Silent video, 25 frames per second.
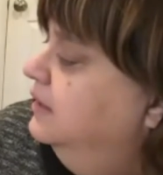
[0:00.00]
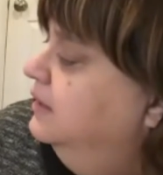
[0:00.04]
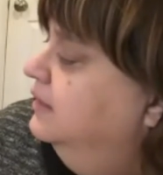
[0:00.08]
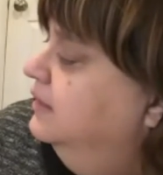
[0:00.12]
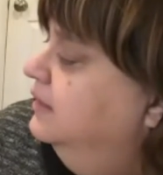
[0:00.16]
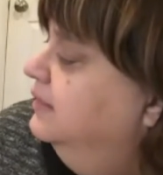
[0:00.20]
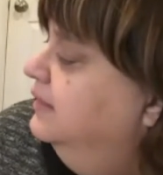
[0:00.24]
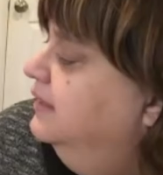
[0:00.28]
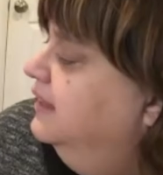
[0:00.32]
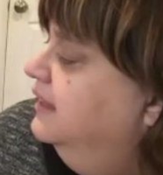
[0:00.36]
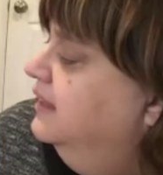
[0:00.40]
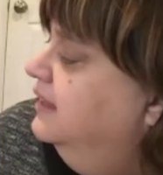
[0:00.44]

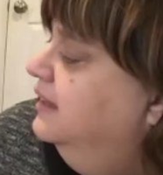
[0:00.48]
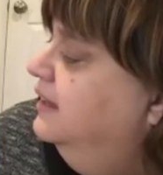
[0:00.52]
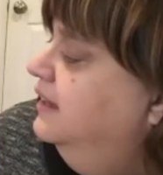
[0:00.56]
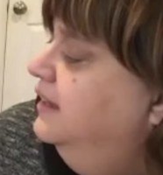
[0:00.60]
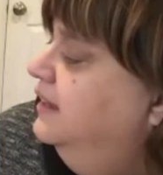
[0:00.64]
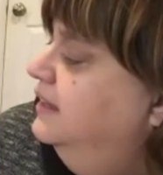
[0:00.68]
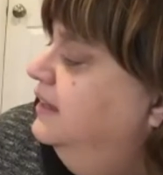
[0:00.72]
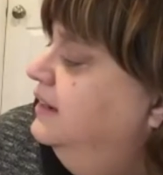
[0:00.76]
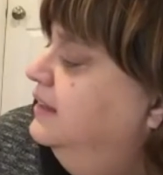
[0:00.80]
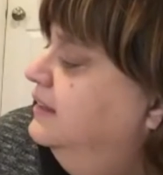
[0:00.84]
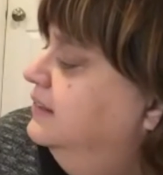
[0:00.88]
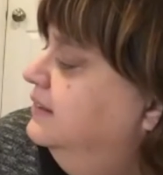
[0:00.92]

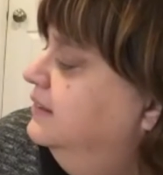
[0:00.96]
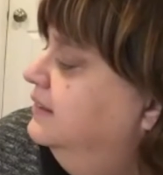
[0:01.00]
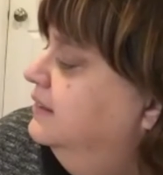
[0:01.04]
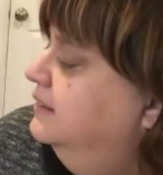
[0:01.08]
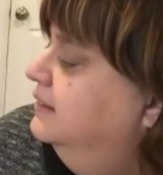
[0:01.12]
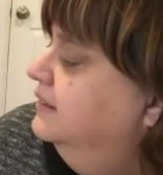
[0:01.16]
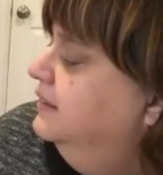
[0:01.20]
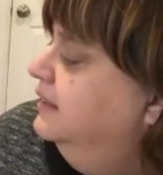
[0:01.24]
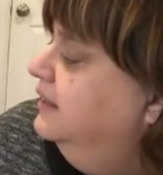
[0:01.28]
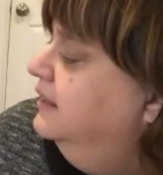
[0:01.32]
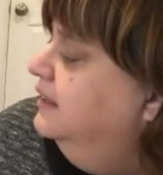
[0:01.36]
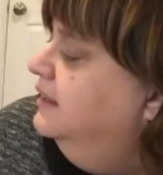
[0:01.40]
line,
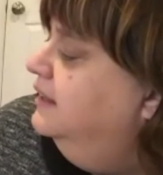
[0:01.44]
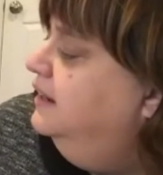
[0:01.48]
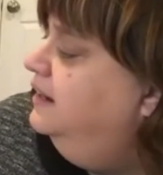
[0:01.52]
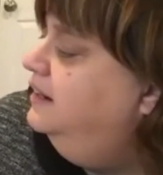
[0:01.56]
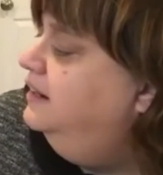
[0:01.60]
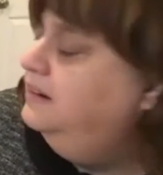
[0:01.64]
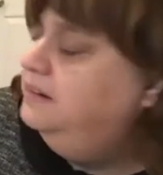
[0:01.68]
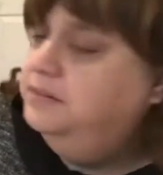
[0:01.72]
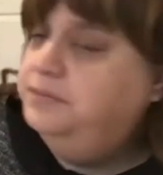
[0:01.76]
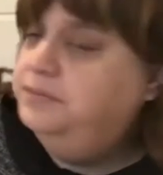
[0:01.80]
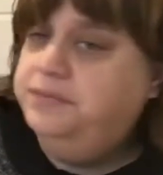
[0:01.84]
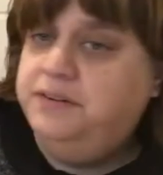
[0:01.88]

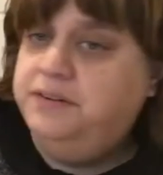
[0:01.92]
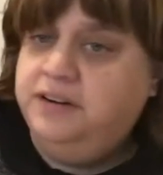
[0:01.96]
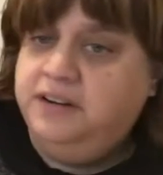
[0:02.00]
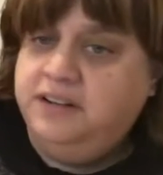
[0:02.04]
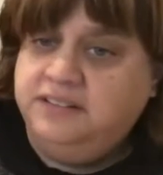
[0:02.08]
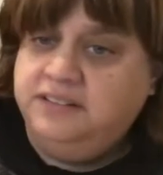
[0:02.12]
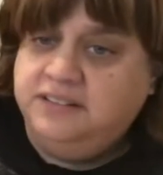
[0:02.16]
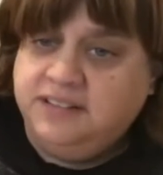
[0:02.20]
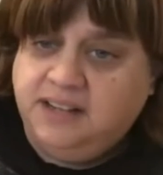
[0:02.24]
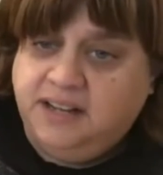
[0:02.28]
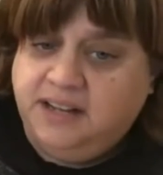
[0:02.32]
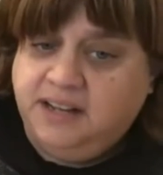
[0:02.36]
line for
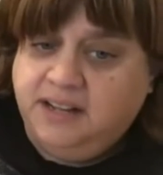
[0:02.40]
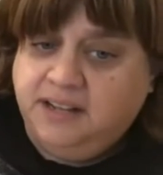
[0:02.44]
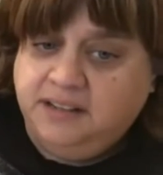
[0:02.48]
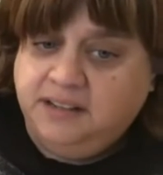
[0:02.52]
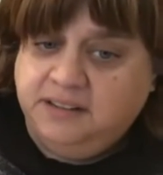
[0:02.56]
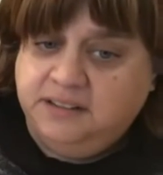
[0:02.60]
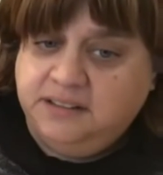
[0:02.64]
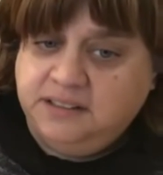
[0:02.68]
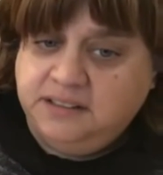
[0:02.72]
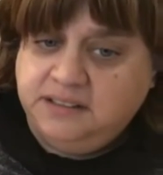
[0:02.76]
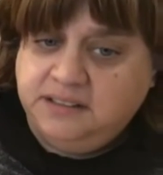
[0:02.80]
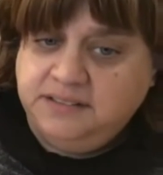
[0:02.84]
his
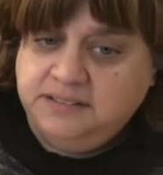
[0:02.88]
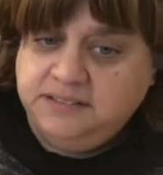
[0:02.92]
collar,